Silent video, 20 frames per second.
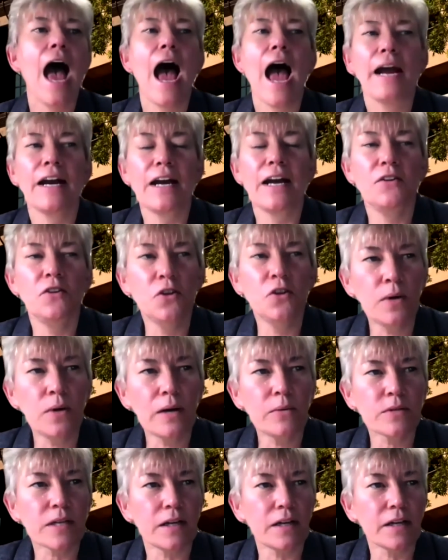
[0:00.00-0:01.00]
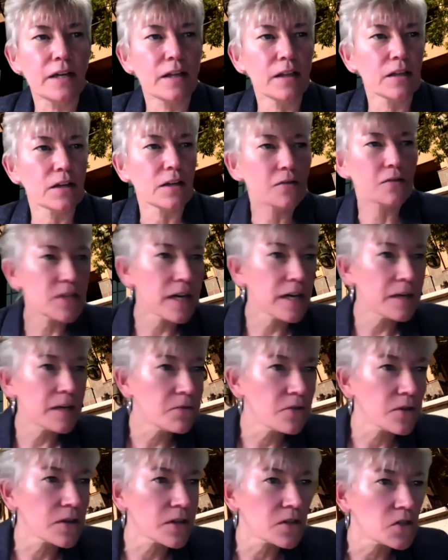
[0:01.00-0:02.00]
and I knew I was going to kill enough time
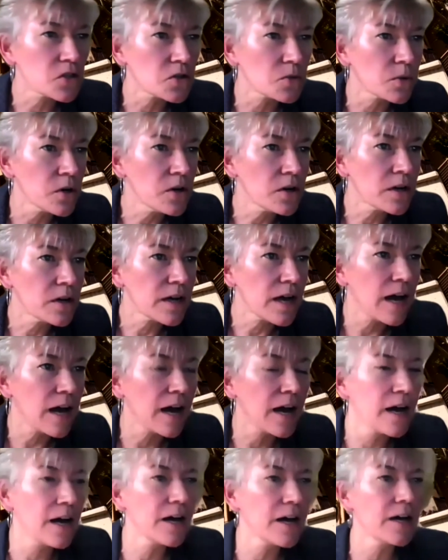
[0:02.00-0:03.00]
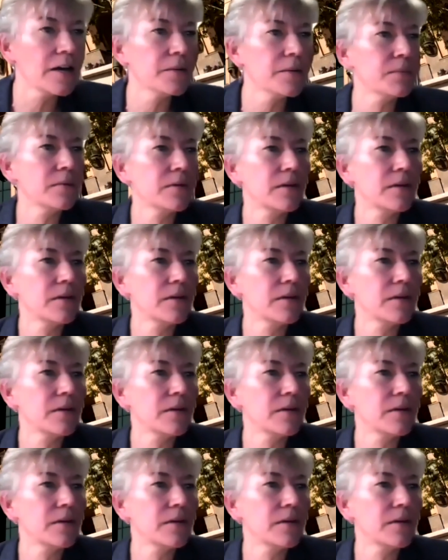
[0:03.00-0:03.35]
for this to work. Um,